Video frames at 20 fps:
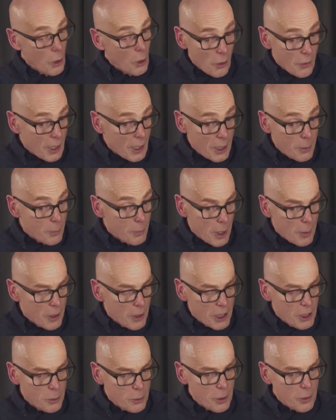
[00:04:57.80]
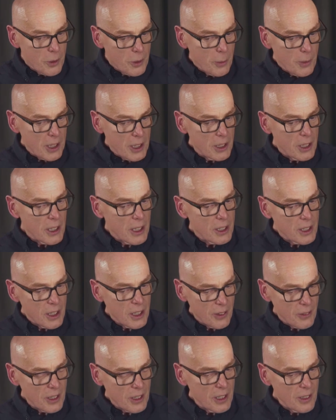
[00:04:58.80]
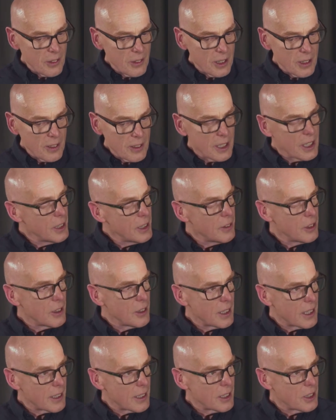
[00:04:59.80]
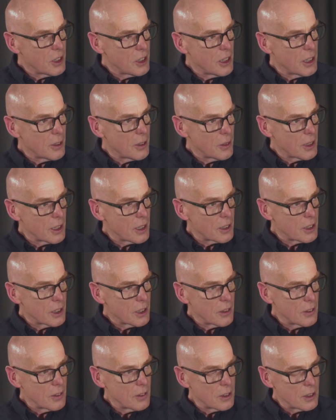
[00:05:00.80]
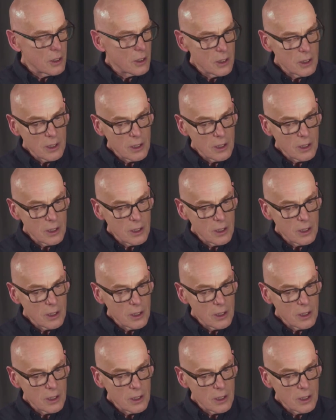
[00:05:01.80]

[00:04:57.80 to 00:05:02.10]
They might use property based testing. We're thinking of doing that this year with our students.